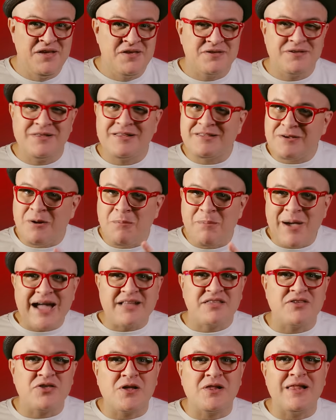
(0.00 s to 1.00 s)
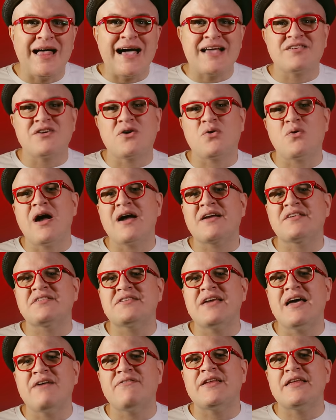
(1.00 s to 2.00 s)
So let's go back to the classic rock
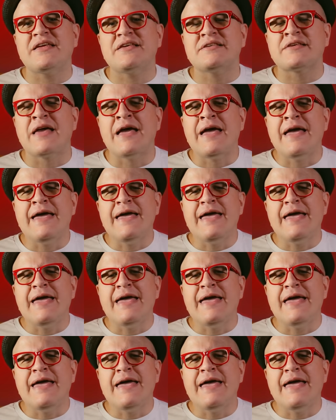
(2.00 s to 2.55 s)
seventies